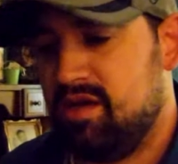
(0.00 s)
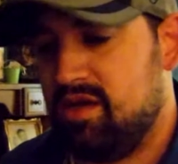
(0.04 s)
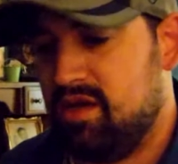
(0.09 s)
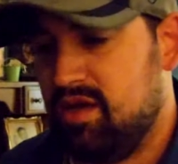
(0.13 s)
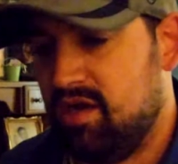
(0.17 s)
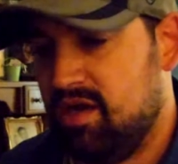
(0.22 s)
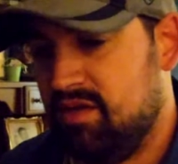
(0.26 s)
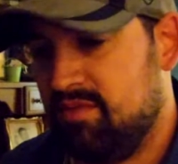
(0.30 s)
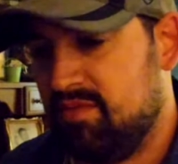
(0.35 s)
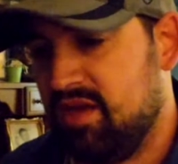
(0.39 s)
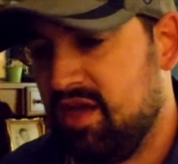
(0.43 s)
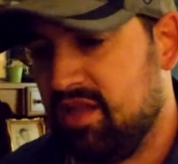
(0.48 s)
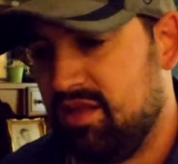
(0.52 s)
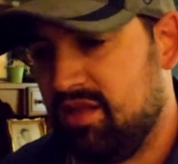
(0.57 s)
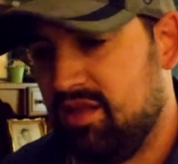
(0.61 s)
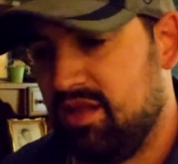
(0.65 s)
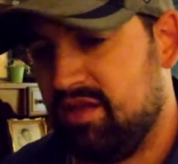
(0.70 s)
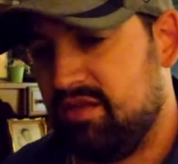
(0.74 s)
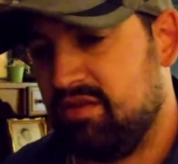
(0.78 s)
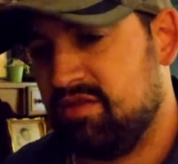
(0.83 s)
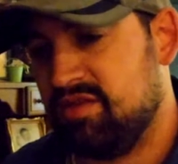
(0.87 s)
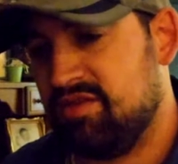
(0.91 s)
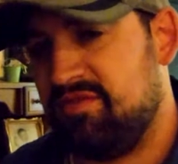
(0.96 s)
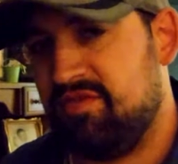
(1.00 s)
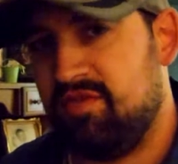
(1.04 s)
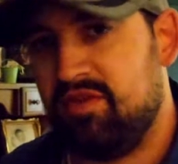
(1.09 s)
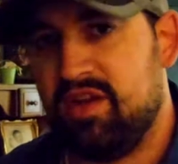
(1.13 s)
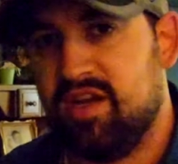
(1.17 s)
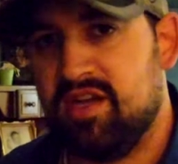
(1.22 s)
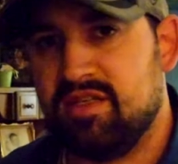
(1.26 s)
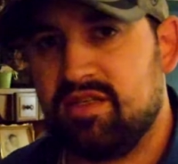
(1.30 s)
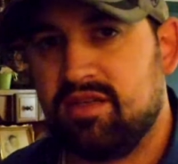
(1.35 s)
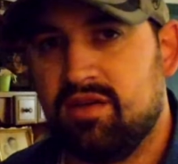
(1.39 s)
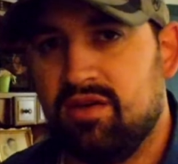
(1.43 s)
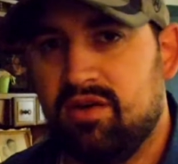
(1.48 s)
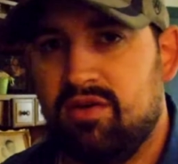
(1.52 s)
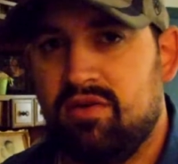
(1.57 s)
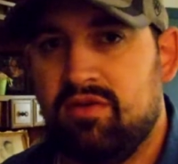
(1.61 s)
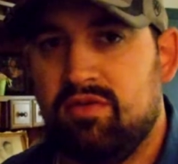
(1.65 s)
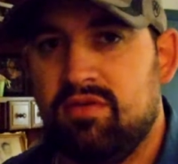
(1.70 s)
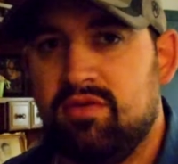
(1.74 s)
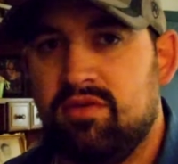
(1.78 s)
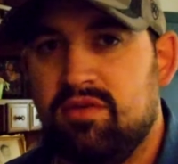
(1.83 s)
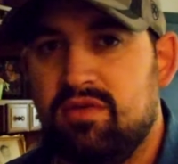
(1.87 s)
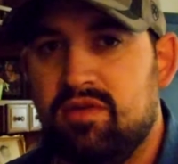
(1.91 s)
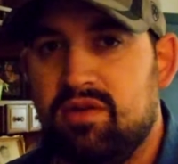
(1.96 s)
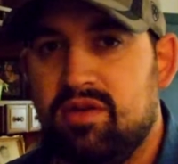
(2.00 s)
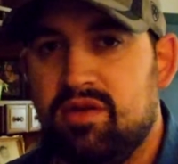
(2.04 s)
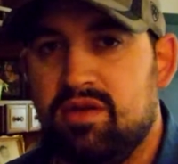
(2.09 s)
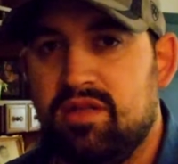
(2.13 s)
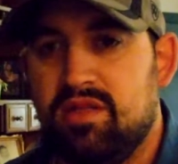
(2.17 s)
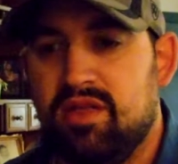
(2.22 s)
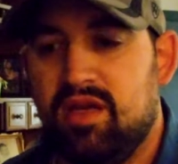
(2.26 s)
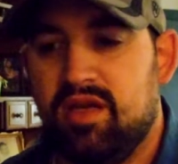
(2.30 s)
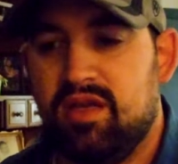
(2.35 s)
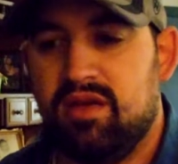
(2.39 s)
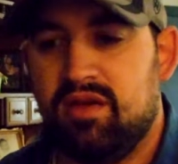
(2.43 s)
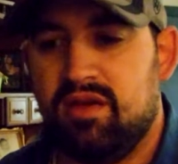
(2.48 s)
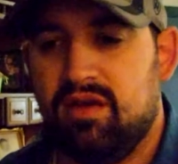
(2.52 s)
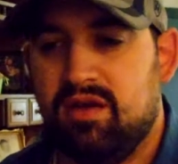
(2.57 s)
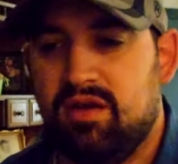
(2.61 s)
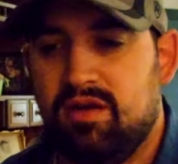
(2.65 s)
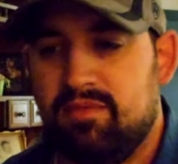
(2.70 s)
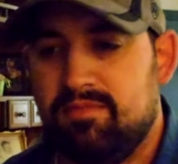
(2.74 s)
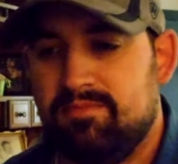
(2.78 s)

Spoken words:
Got the leathers a few days ago, and then